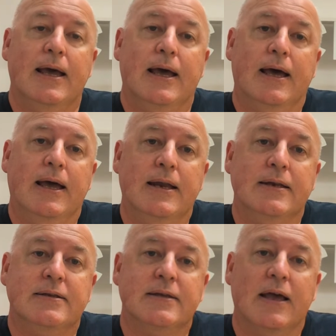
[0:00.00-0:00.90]

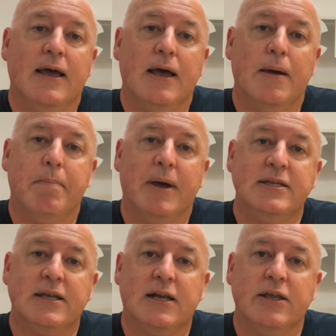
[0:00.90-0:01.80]
And
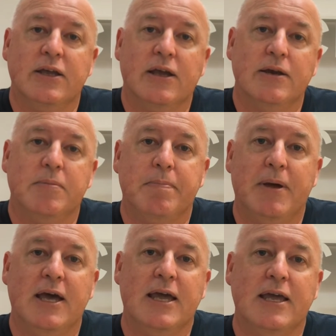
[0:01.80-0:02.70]
basically you're going to be
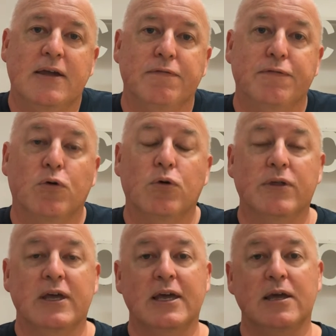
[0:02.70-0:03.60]
paying for
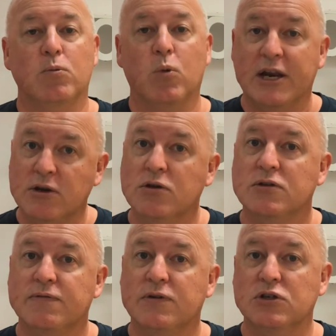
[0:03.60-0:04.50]
the one
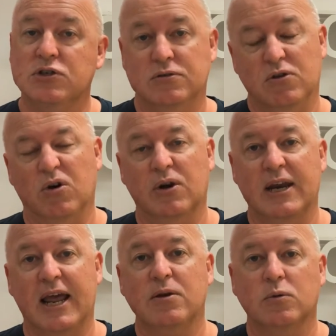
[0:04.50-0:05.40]
user version on an
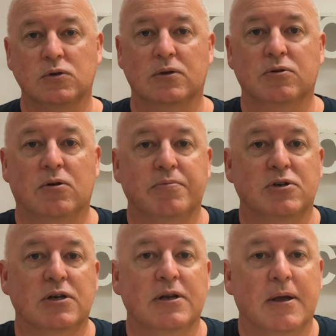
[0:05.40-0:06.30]
annual
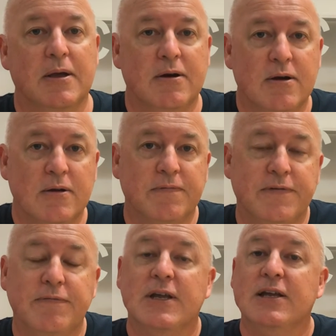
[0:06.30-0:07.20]
subscription
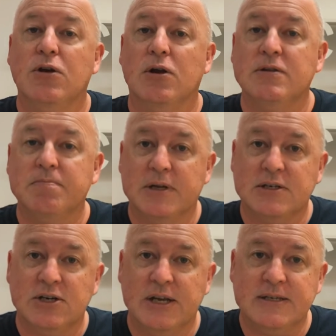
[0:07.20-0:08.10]
$15 plus
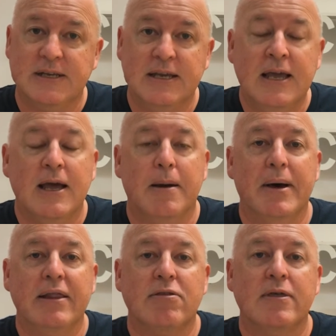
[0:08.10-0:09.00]
GST a
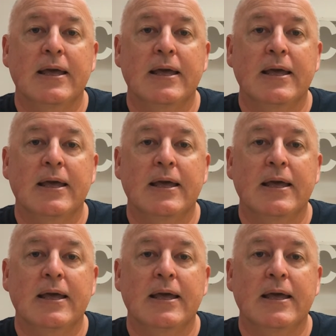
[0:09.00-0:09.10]
month,